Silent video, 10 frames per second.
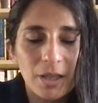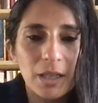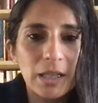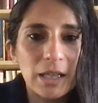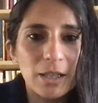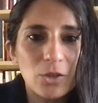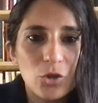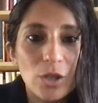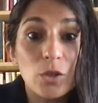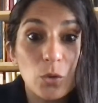in
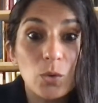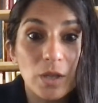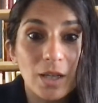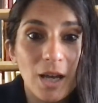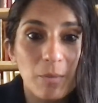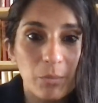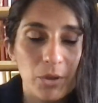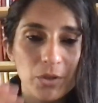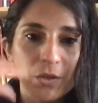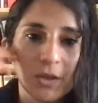just using
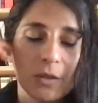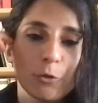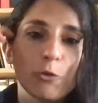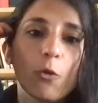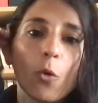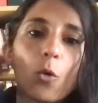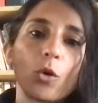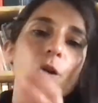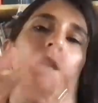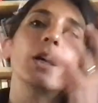numbers
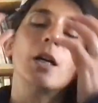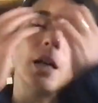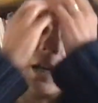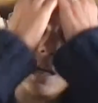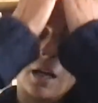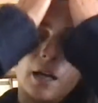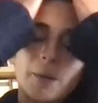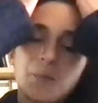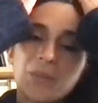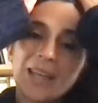for
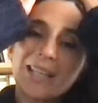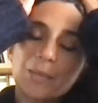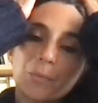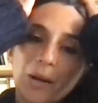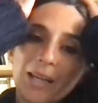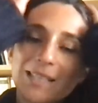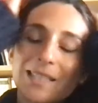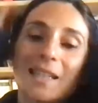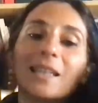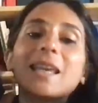
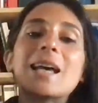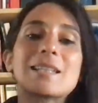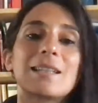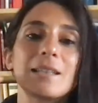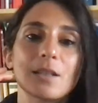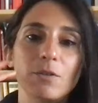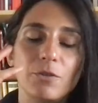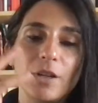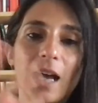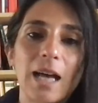expressing the essence
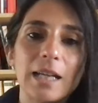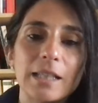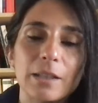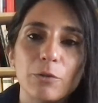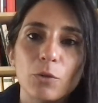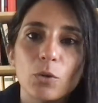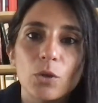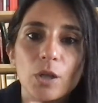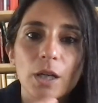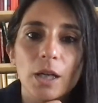of reality,
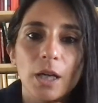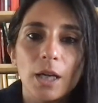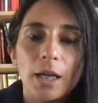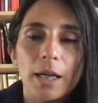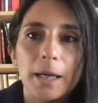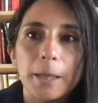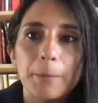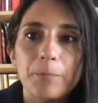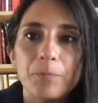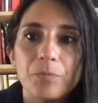for
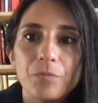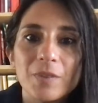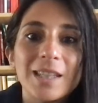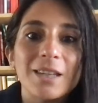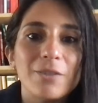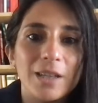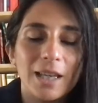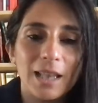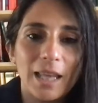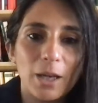
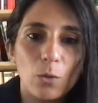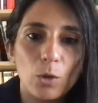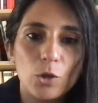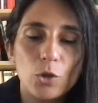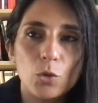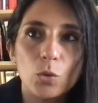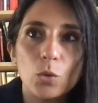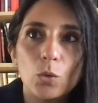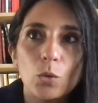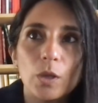giving a language
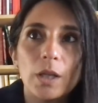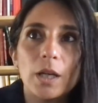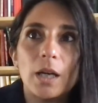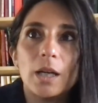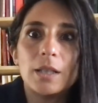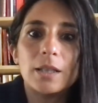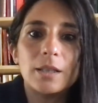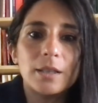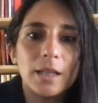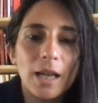to
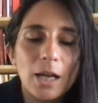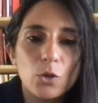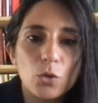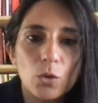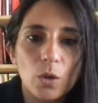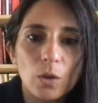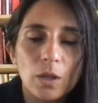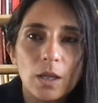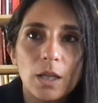the natural